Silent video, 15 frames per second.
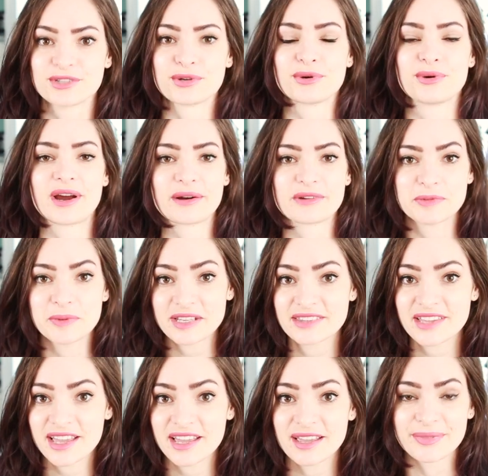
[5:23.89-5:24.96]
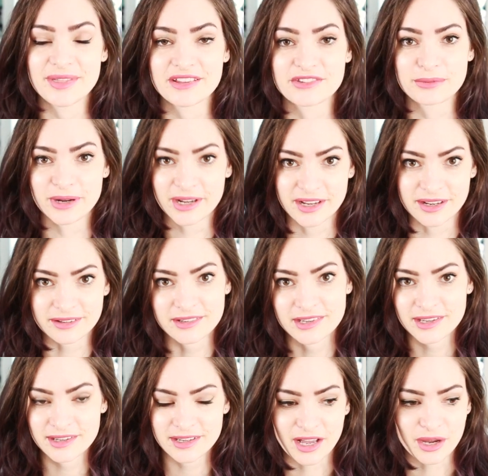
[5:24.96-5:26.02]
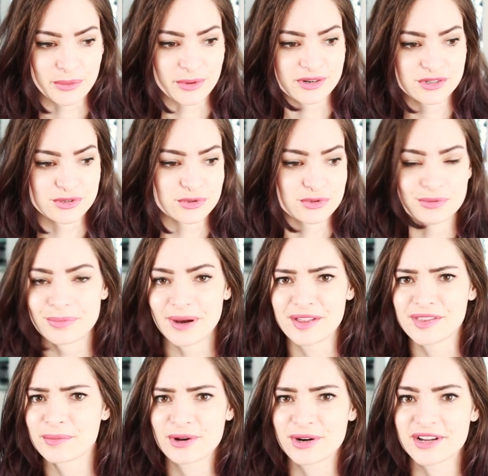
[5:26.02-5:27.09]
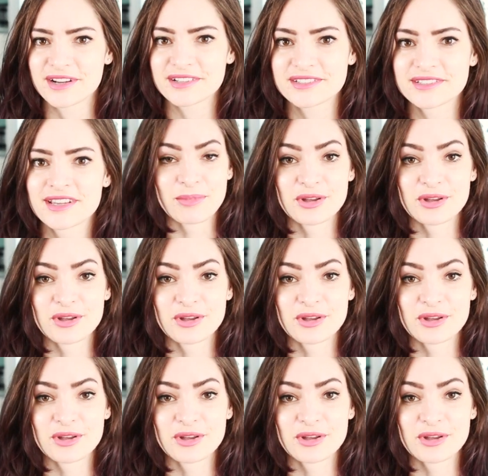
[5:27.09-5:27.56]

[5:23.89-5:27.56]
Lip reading: so I respect that, and that's why I want to buy their products.